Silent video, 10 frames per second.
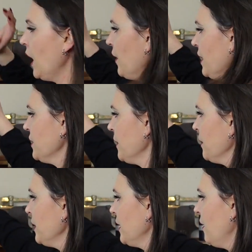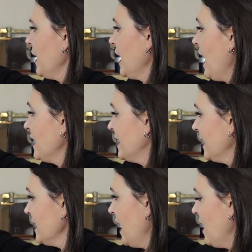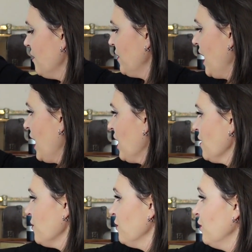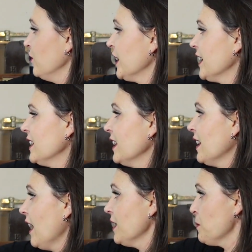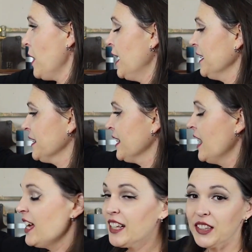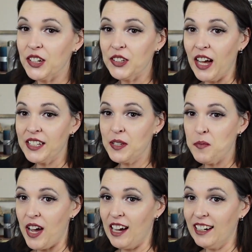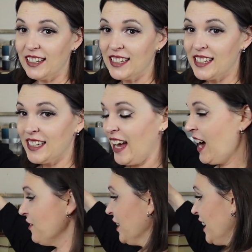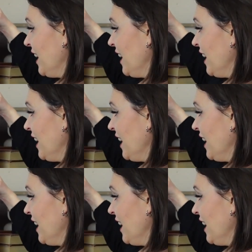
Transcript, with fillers: Okay, so here we go. It does have a really nice box. The Glossybox advent